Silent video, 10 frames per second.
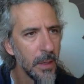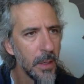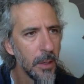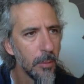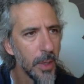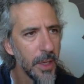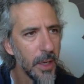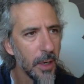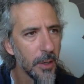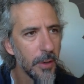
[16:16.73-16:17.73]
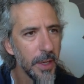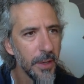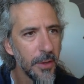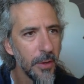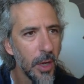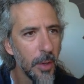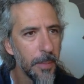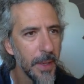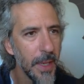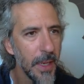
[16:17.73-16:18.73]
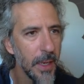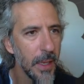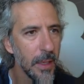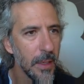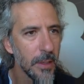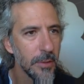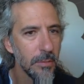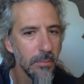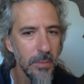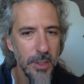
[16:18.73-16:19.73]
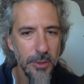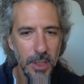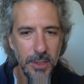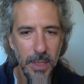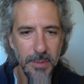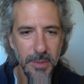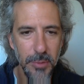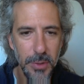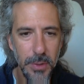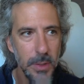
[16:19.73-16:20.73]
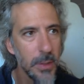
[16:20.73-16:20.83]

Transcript: we are going to open the truck stop smooth.